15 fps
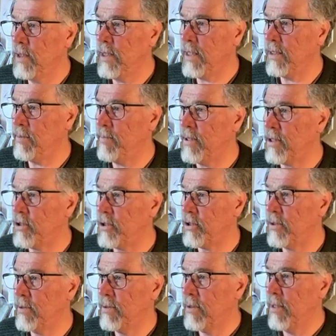You get the
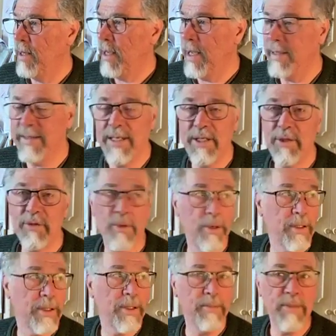picture. And then you
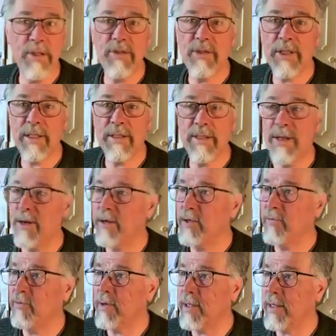throw a little music in there
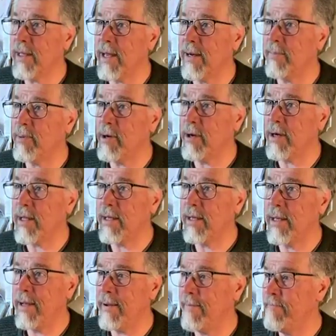and you've really got a
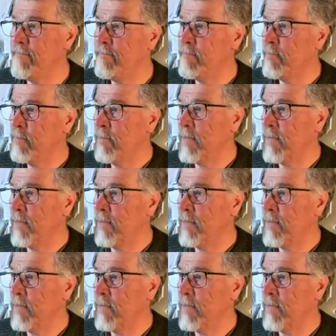party. Yeah.